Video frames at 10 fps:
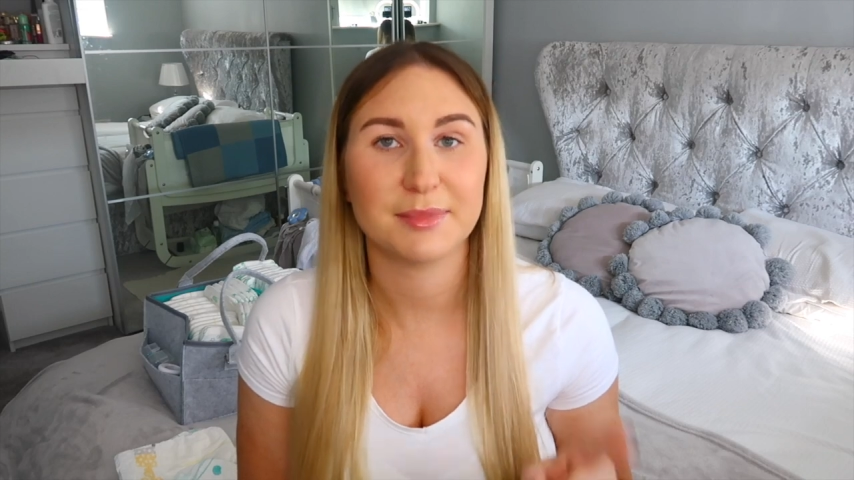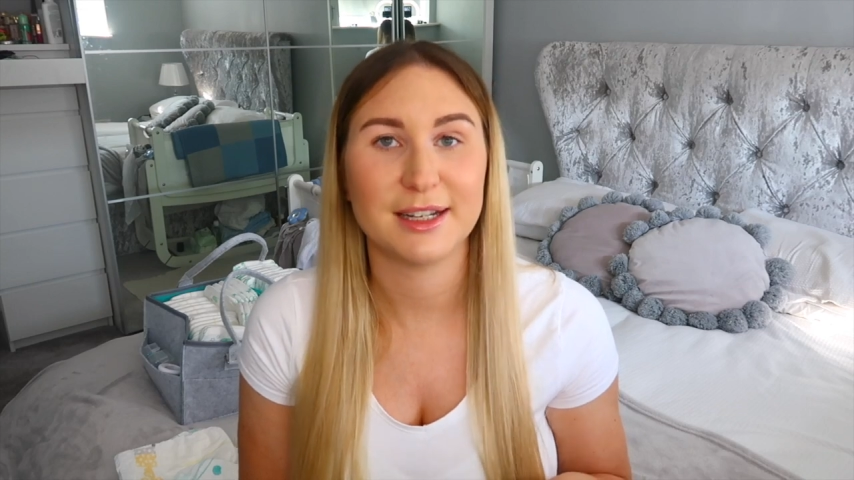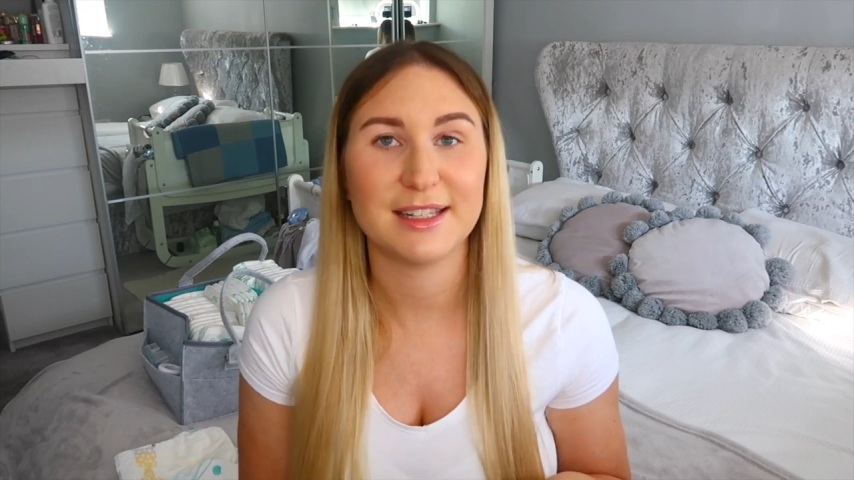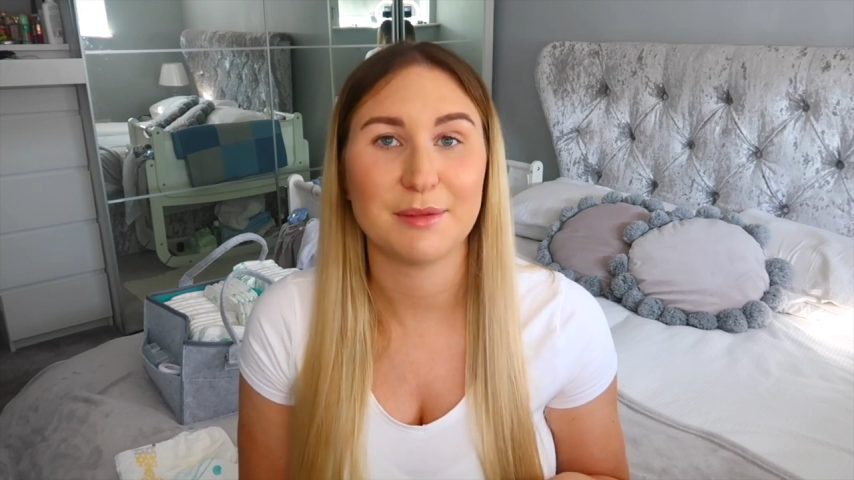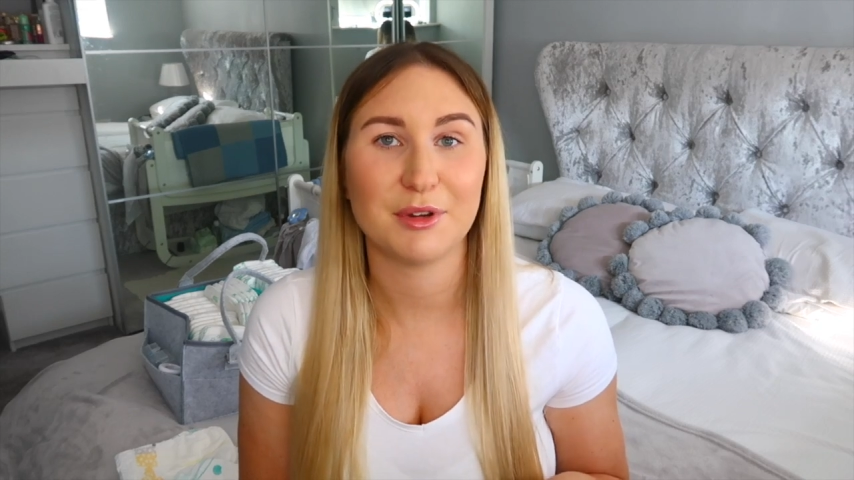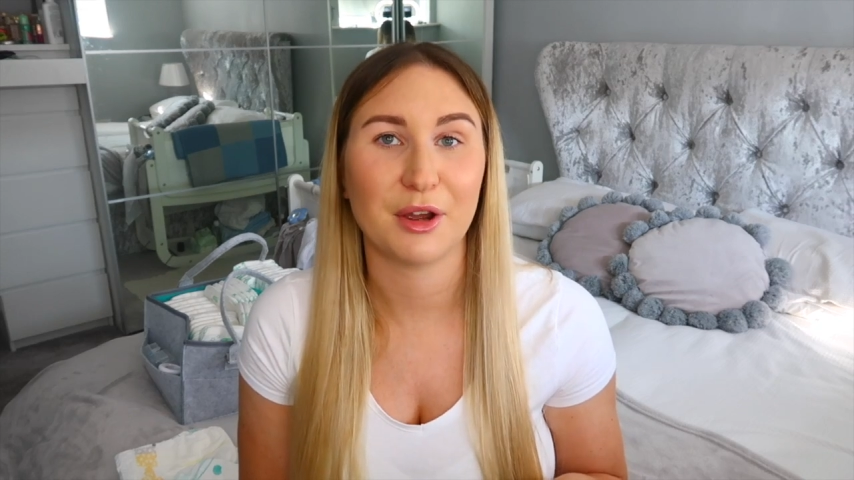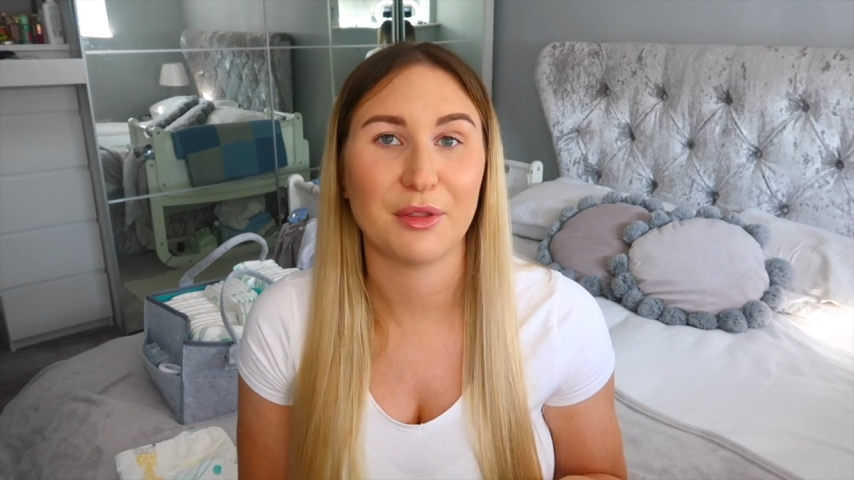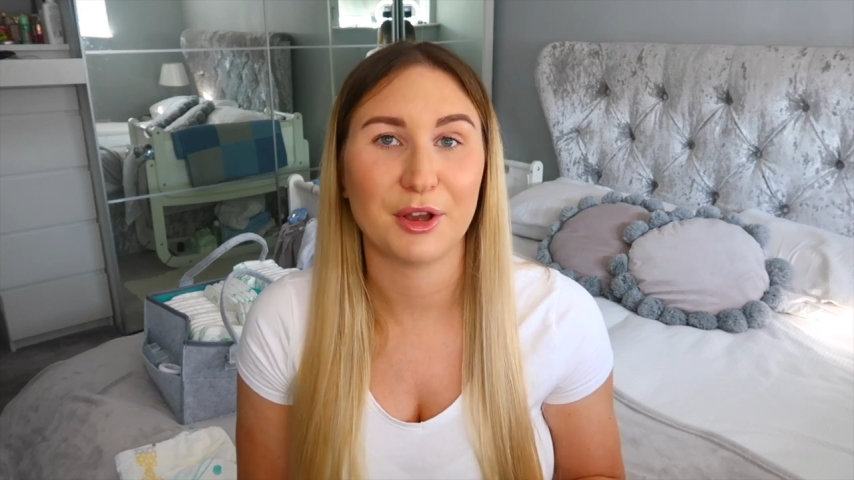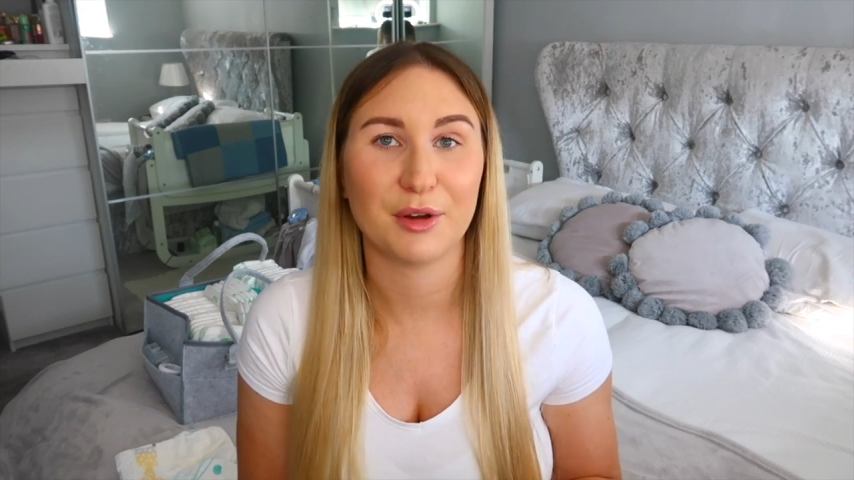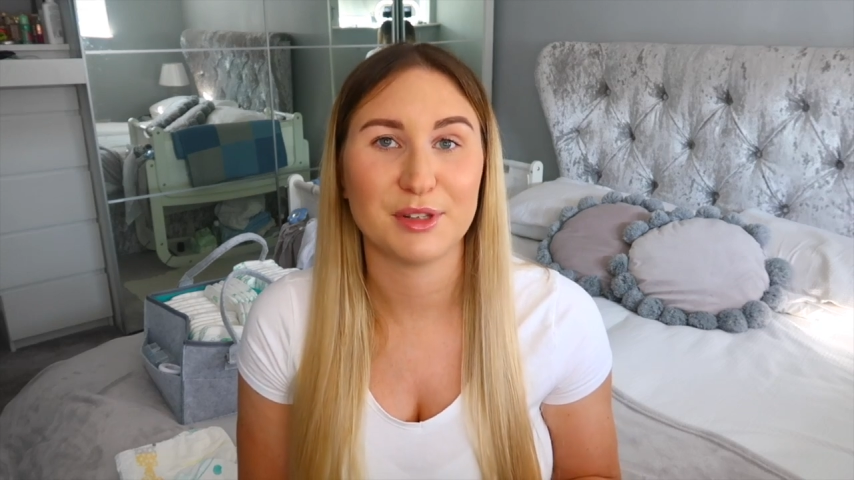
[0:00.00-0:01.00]
please let me know
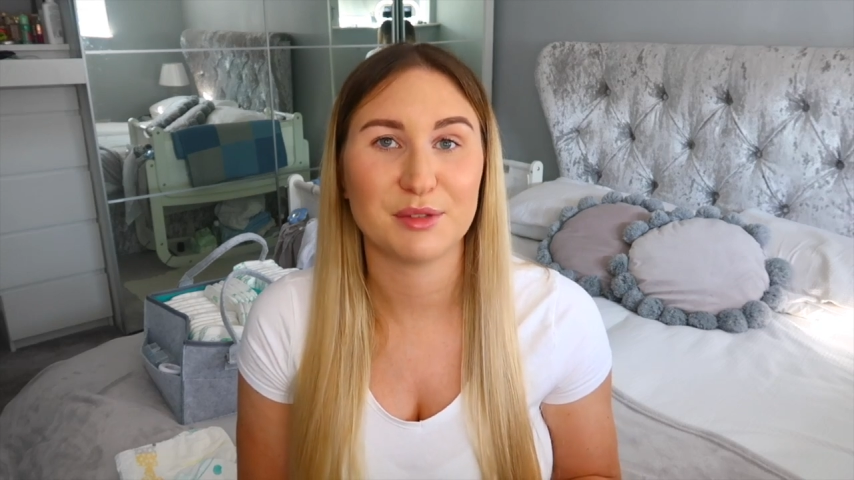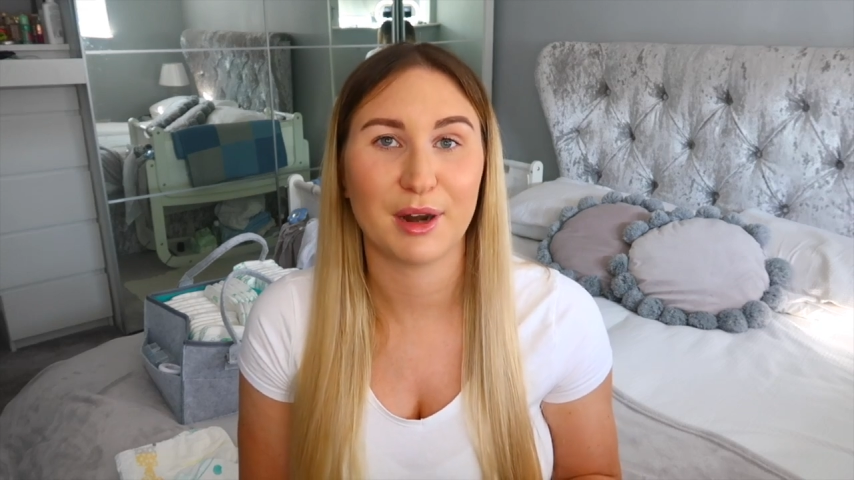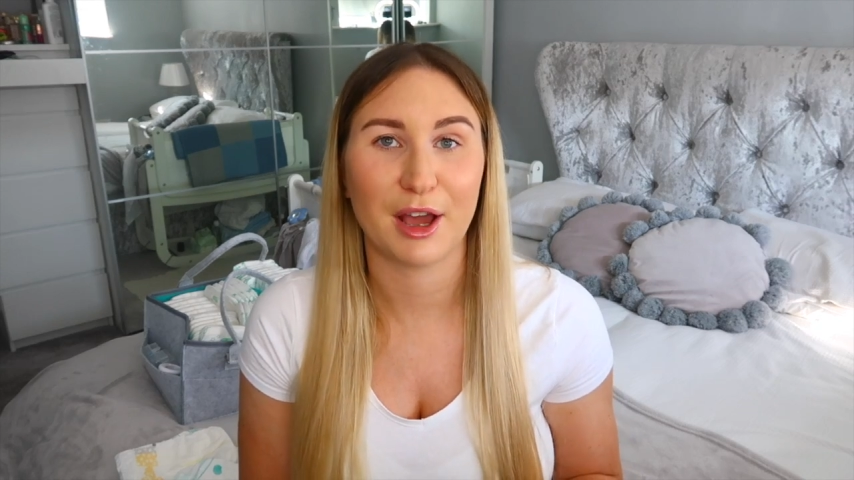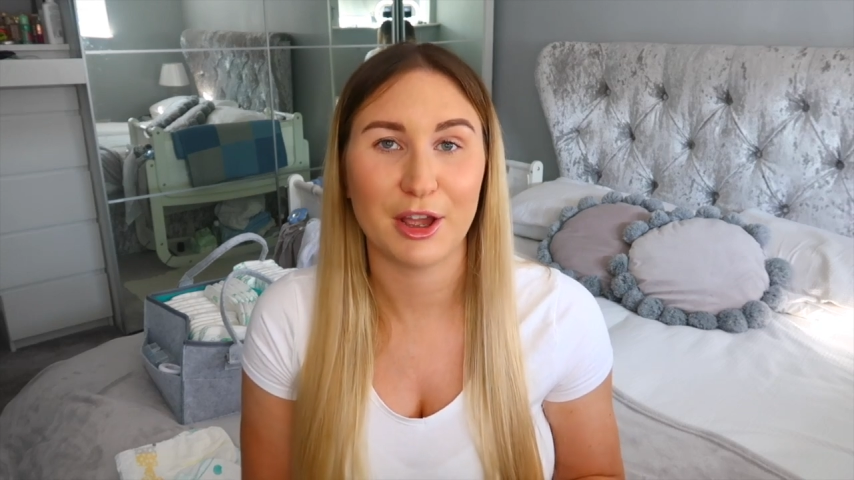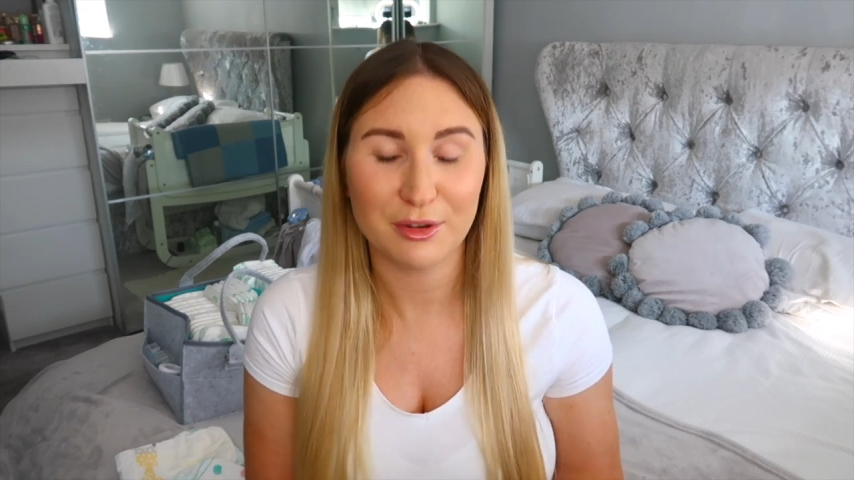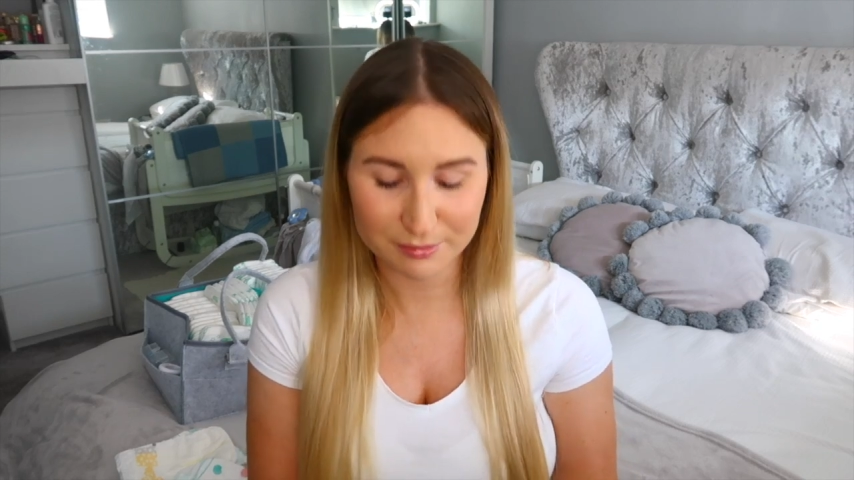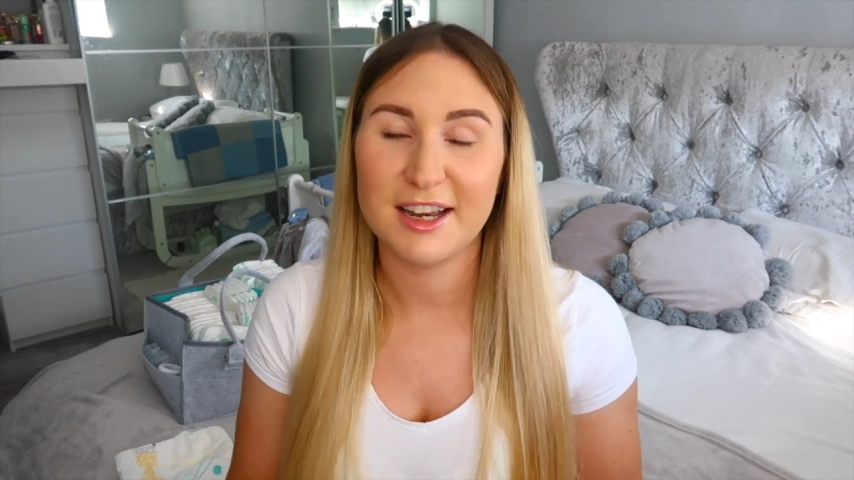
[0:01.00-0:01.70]
in the comments below.